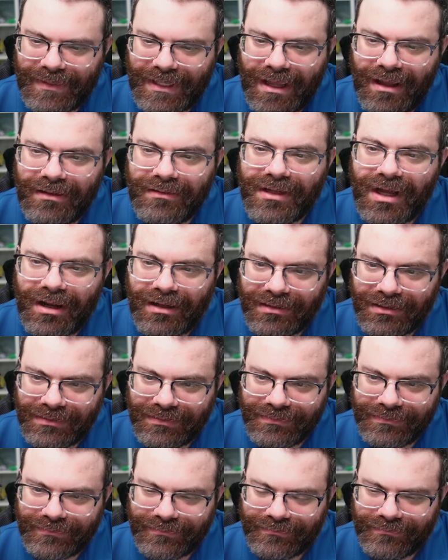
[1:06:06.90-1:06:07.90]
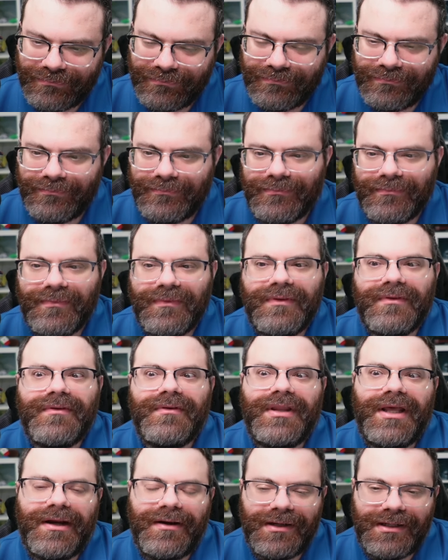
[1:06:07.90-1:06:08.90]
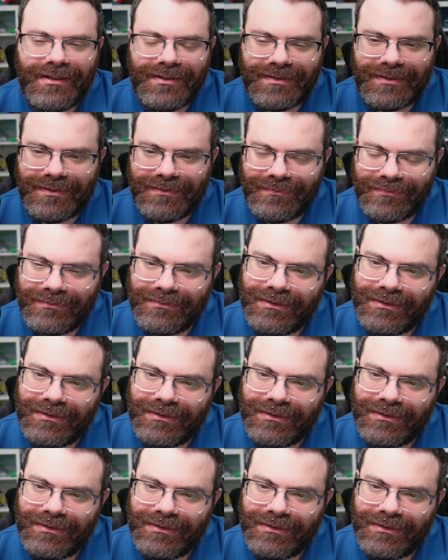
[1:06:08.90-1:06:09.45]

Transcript: Halal. There it is.